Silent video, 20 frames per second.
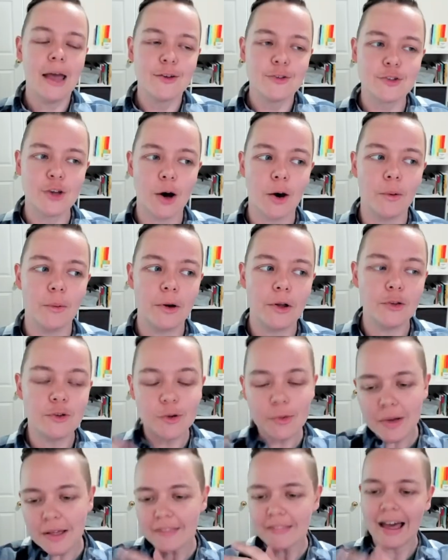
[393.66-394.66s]
So
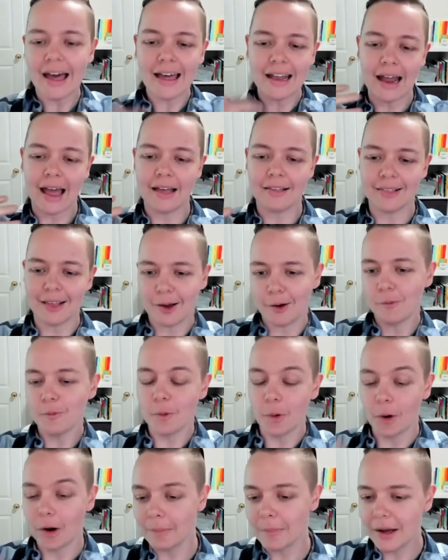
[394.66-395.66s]
doing that as like a
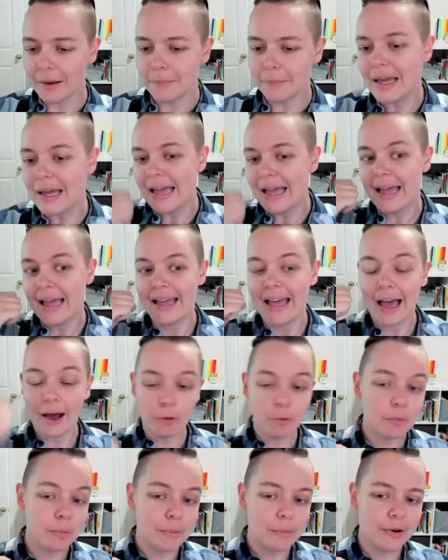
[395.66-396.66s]
warm up
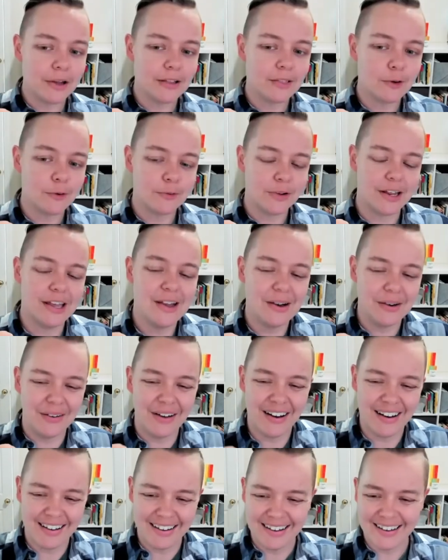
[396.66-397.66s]
helps people get their video
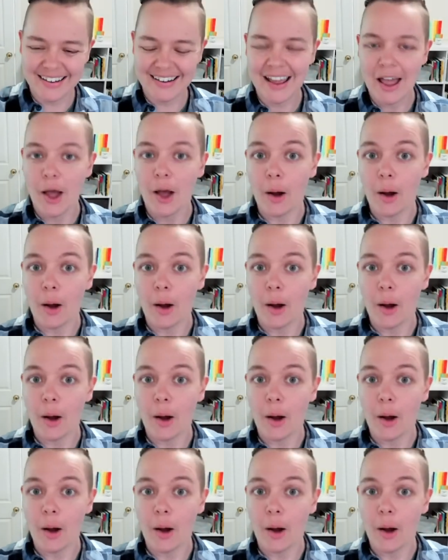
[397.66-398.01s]
on,